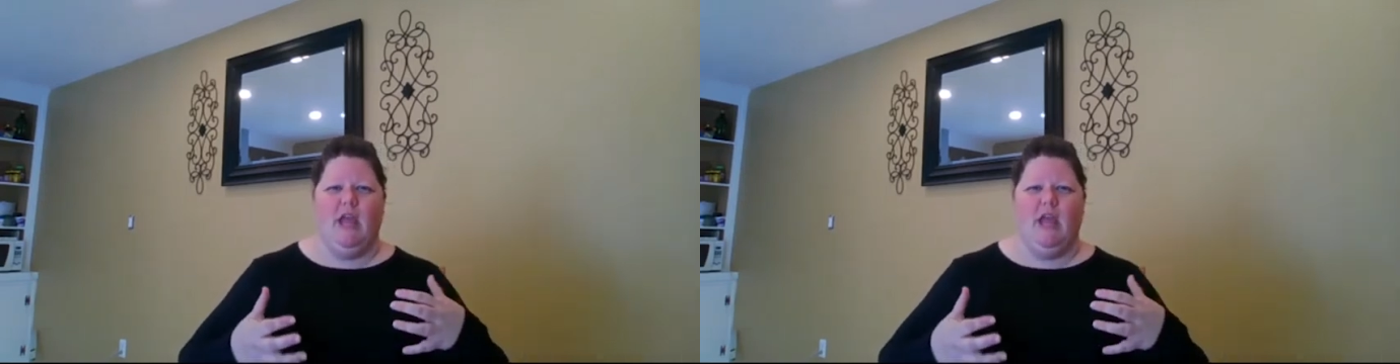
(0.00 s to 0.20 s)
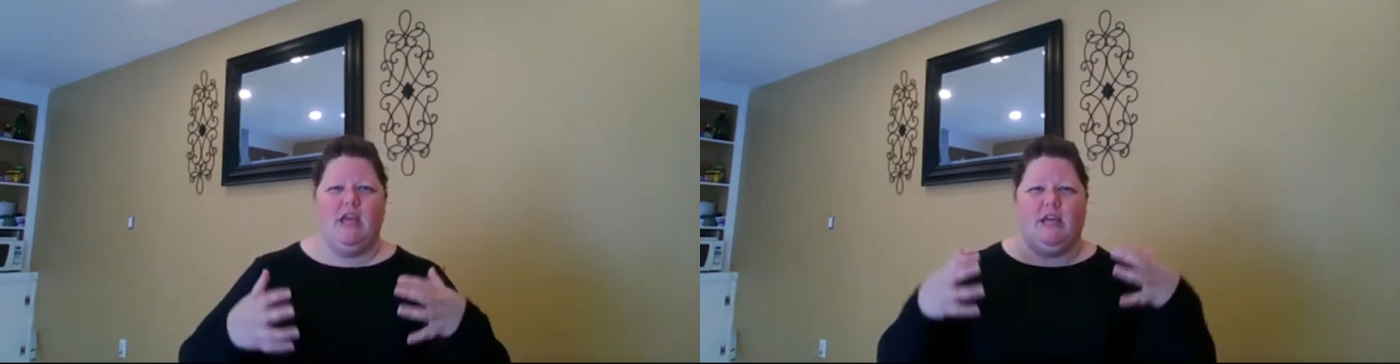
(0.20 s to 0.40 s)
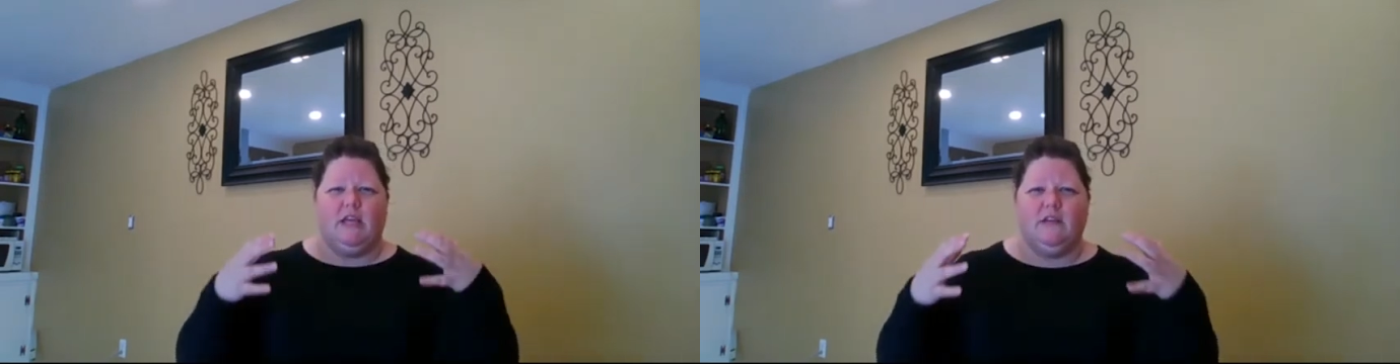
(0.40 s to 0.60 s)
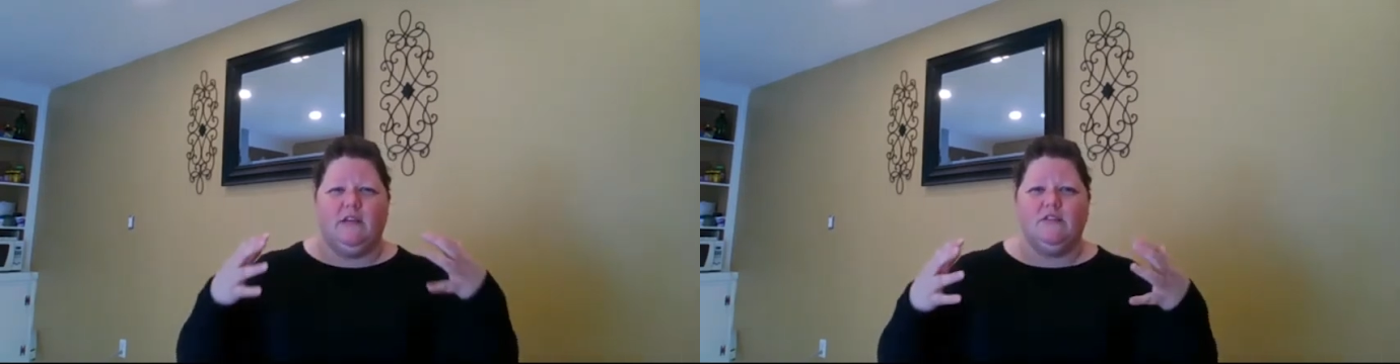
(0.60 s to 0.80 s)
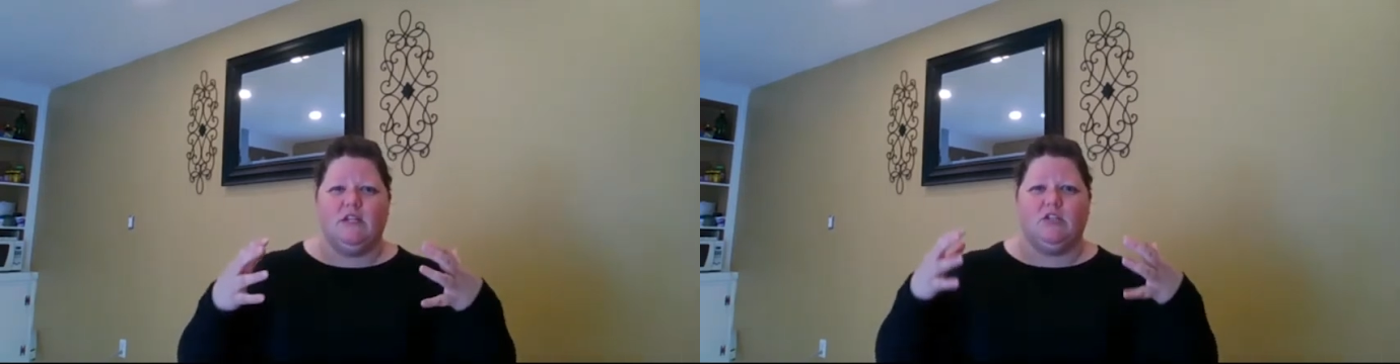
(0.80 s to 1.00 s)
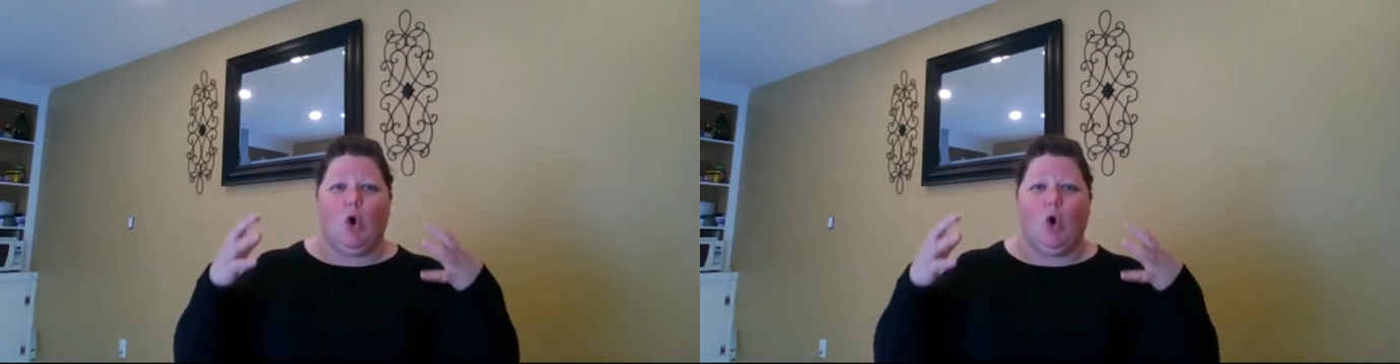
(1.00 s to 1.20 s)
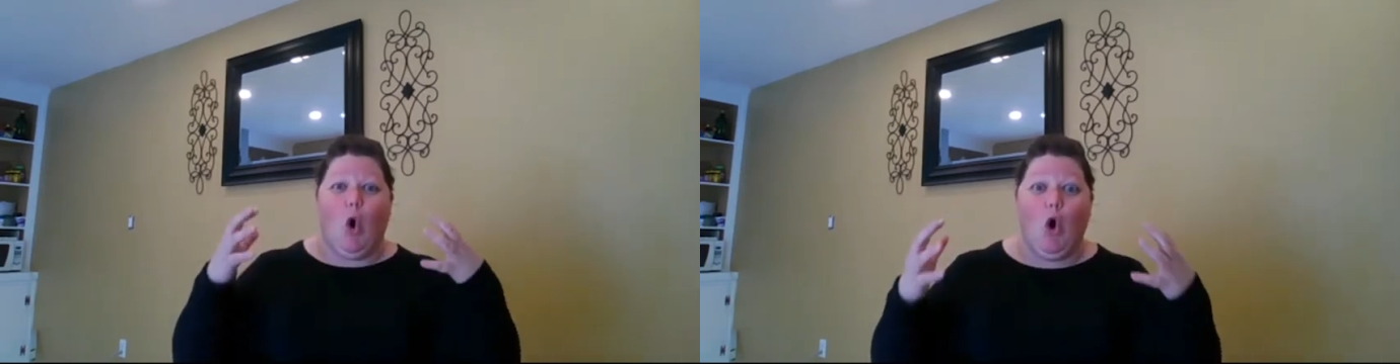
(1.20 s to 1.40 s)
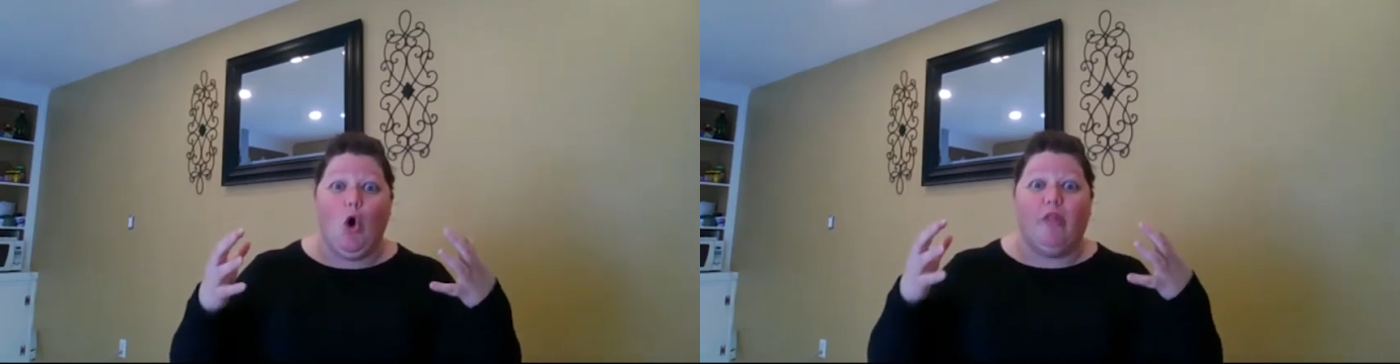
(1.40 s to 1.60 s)
he gives us
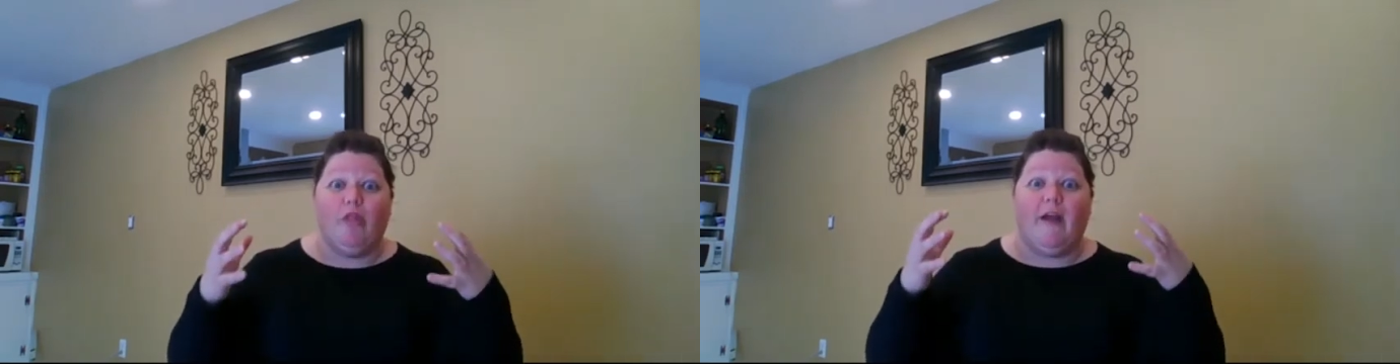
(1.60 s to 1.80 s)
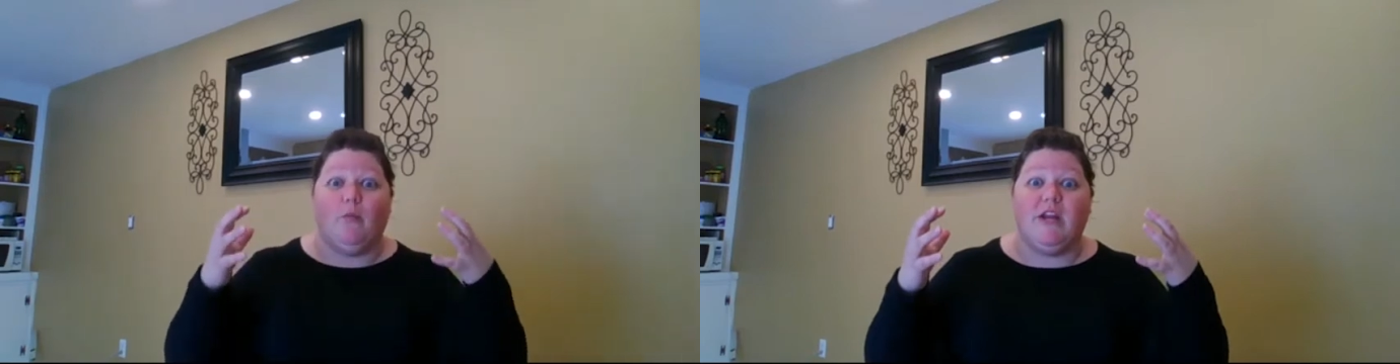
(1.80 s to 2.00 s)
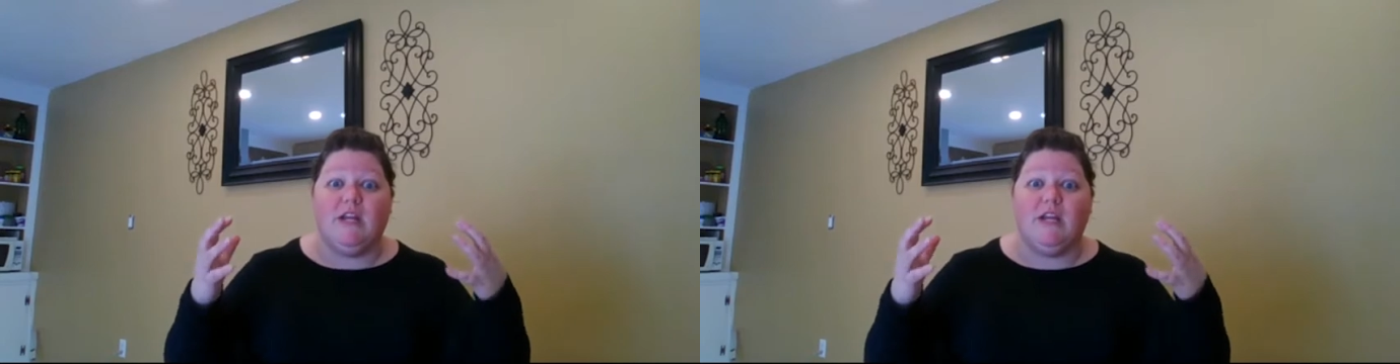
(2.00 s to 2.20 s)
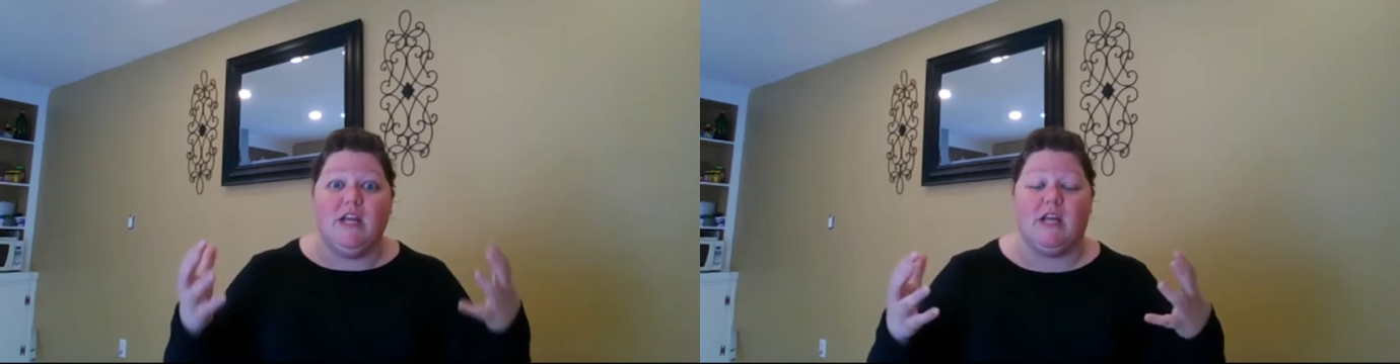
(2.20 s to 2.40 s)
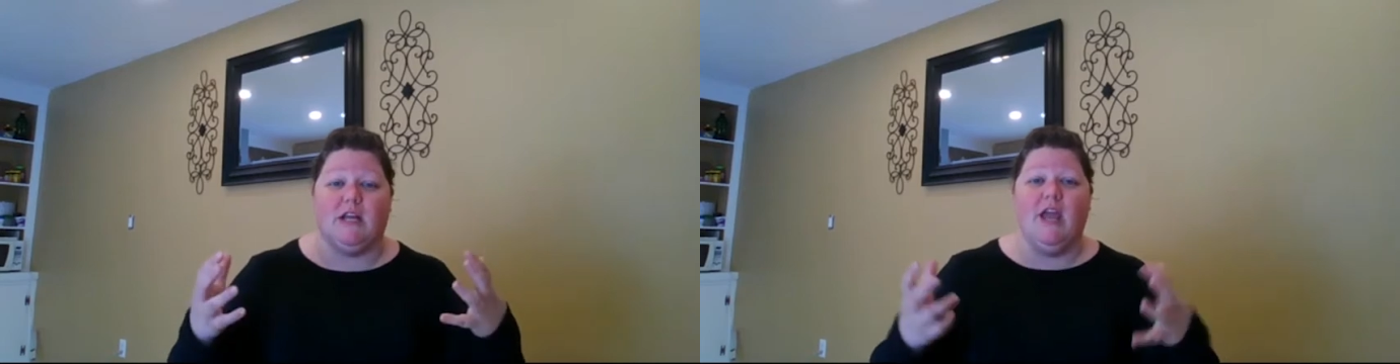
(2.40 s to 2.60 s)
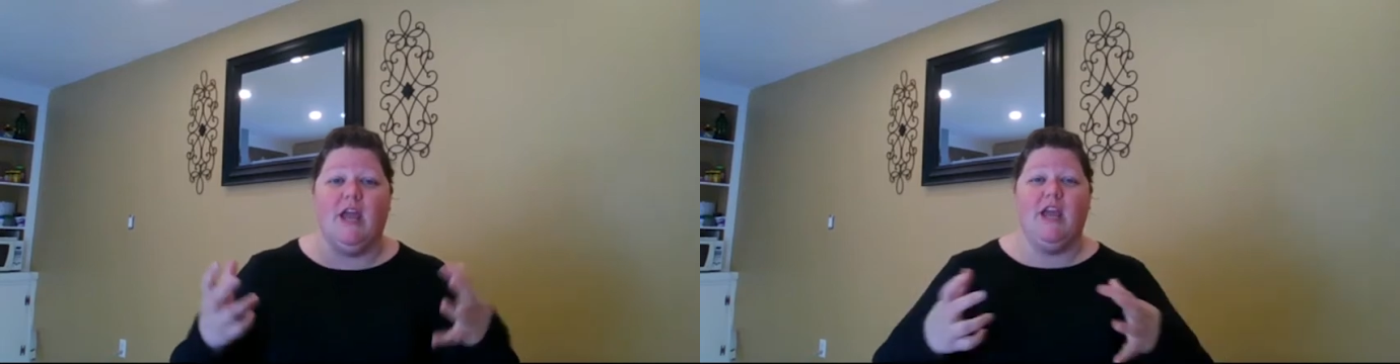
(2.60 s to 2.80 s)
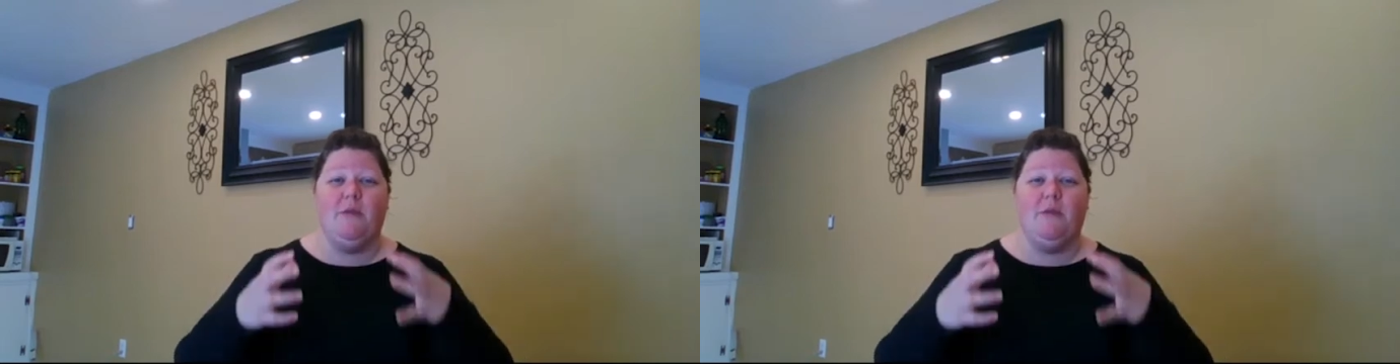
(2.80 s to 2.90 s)
all that we need.